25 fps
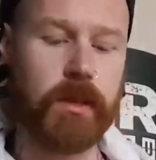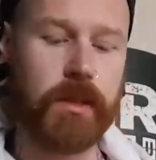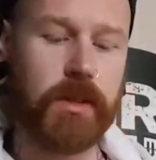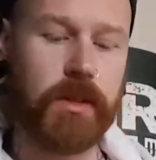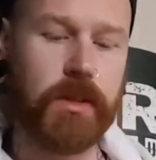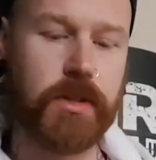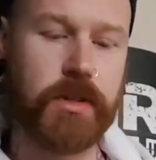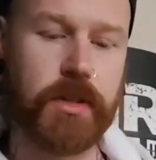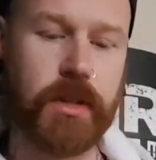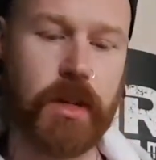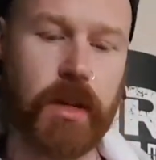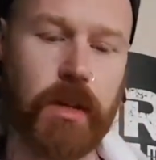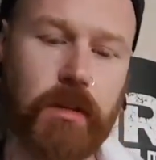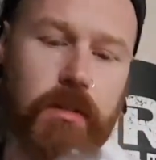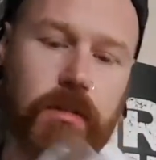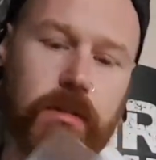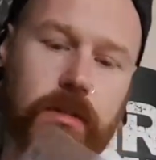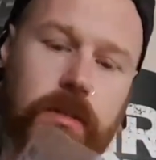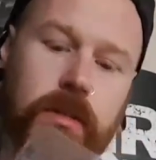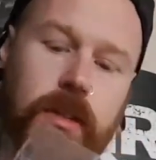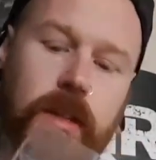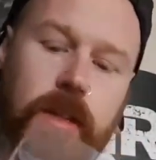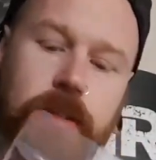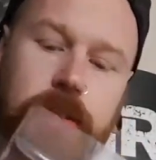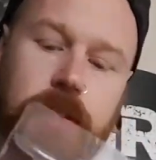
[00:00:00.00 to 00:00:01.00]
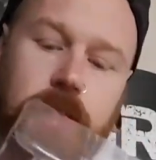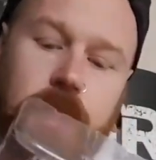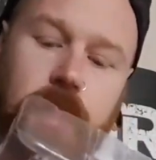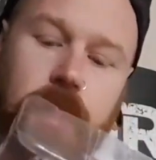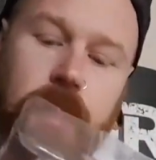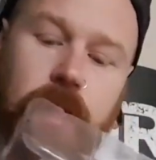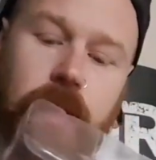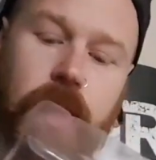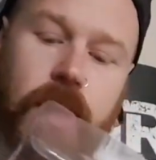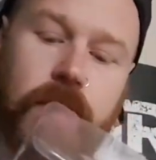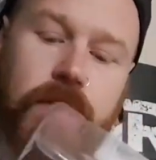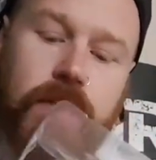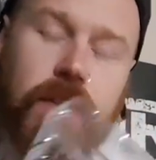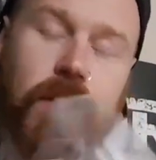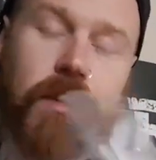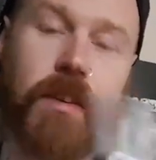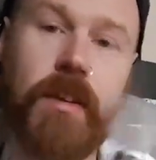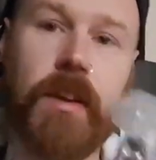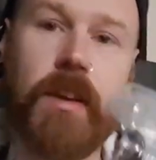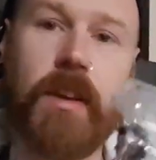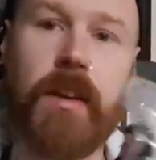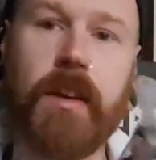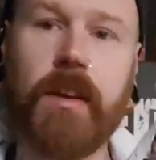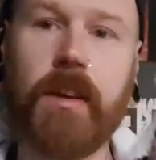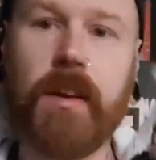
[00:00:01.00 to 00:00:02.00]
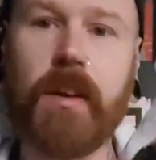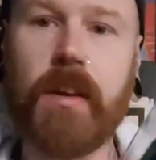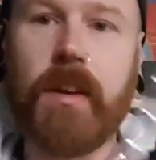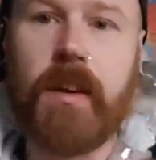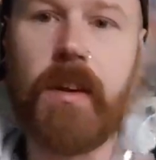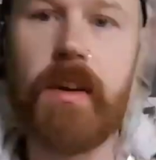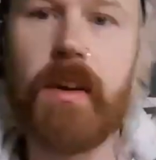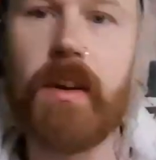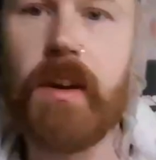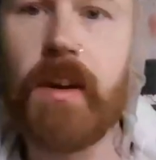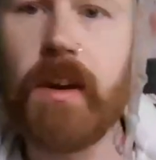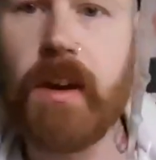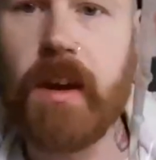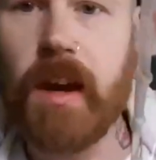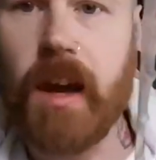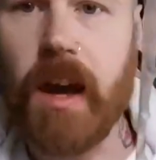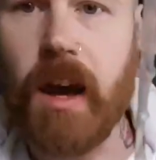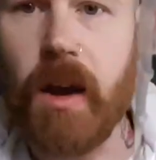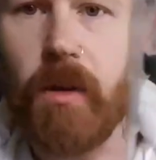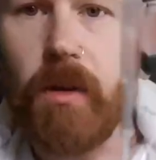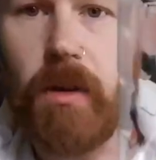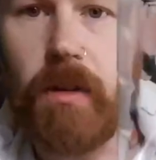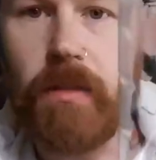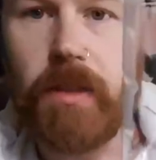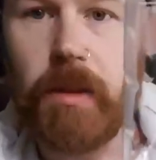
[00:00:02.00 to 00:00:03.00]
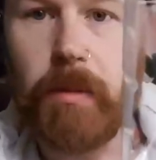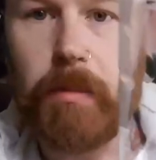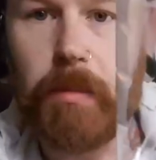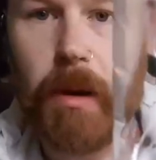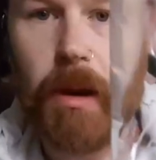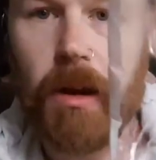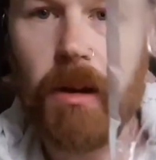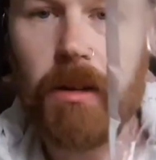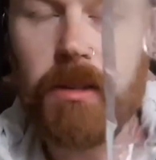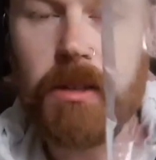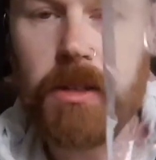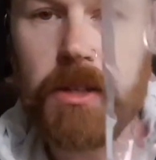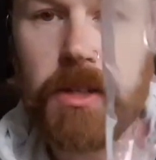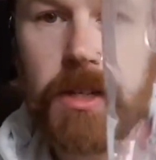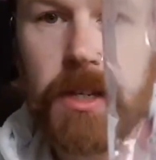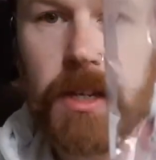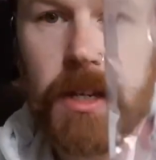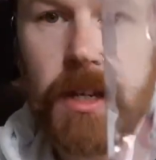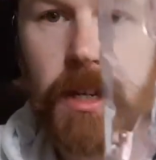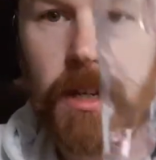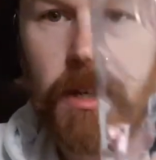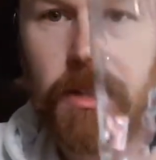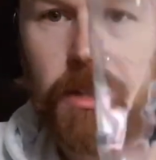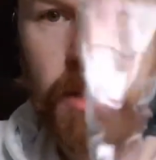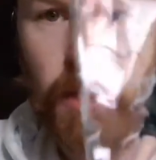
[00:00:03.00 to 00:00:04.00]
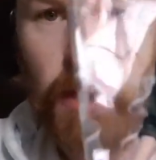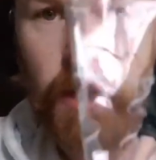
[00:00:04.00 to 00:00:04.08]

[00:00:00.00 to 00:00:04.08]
So that's 11 out of the box, as you